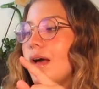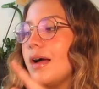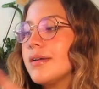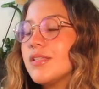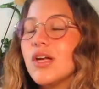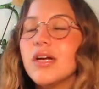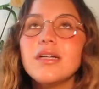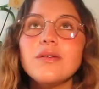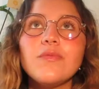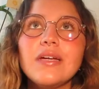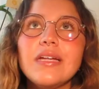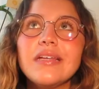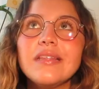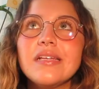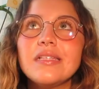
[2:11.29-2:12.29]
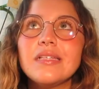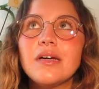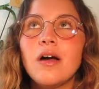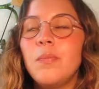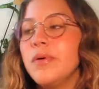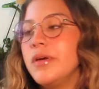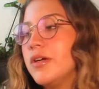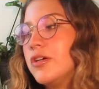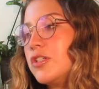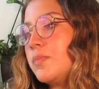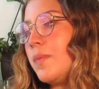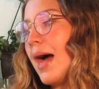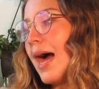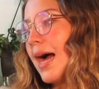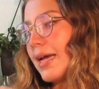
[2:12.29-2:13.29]
I started reading this a couple years
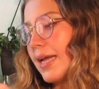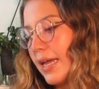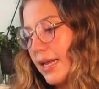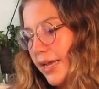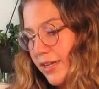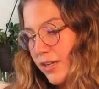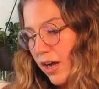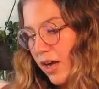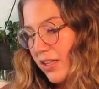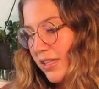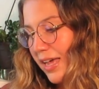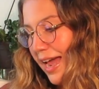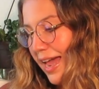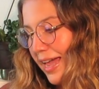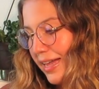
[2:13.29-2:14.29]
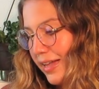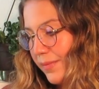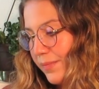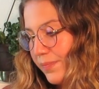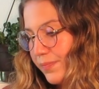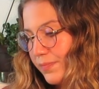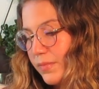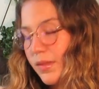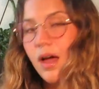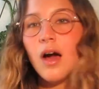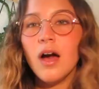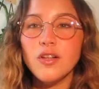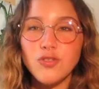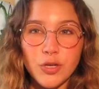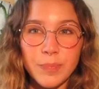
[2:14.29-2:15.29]
back and I got like
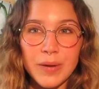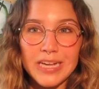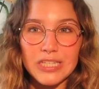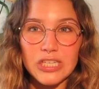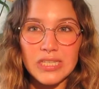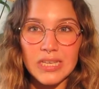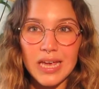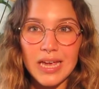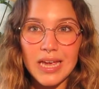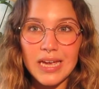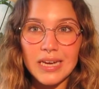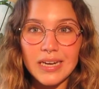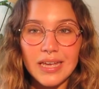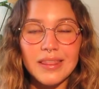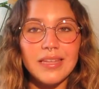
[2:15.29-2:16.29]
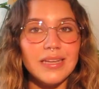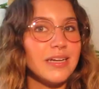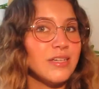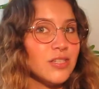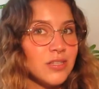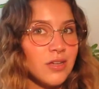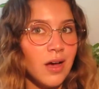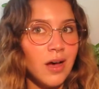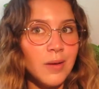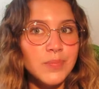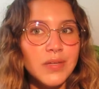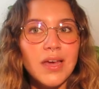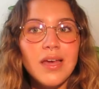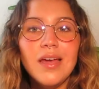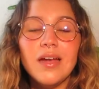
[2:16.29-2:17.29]
100 pages in and then I
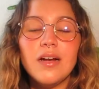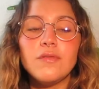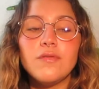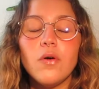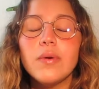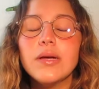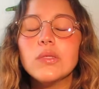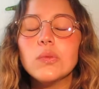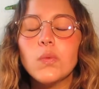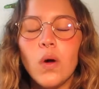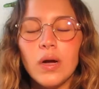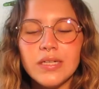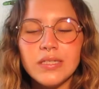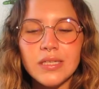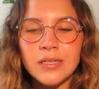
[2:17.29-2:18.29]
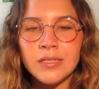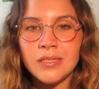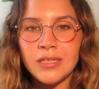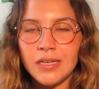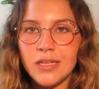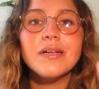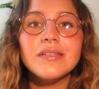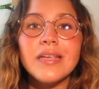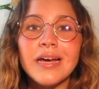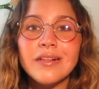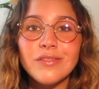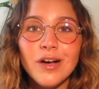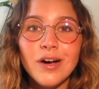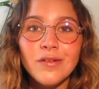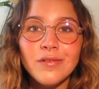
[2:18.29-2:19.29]
stopped. And I've always wanted to continue because I
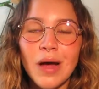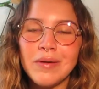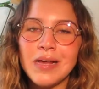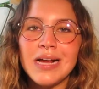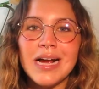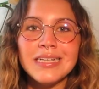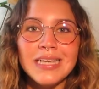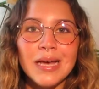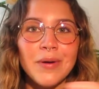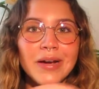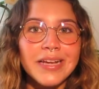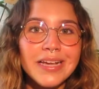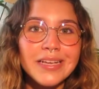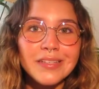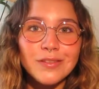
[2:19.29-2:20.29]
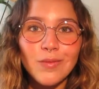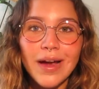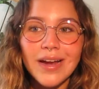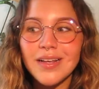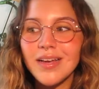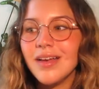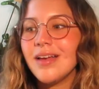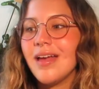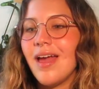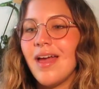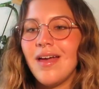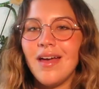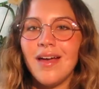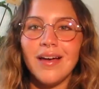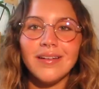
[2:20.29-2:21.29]
love Gabriel García Márquez writing.
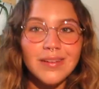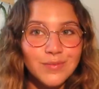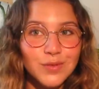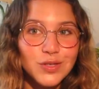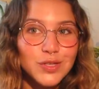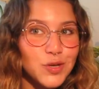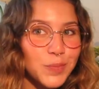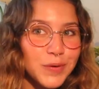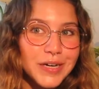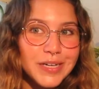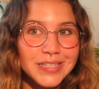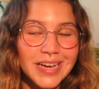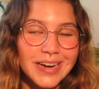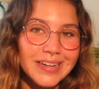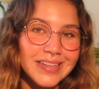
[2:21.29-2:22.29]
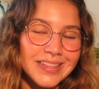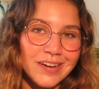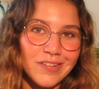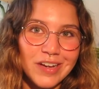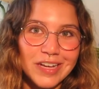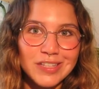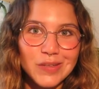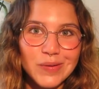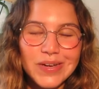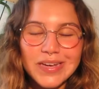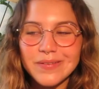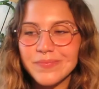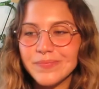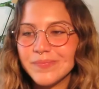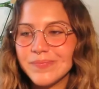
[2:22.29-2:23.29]
And I'm just super excited that I'll get to it.